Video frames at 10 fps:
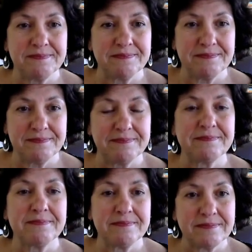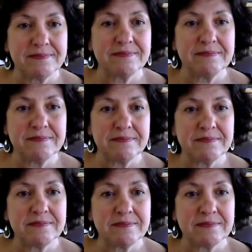
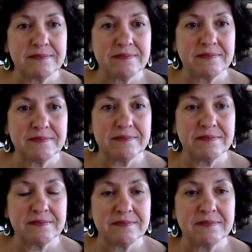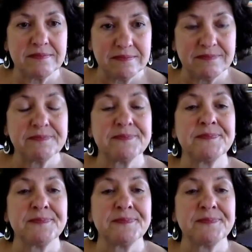The person shown says nothing.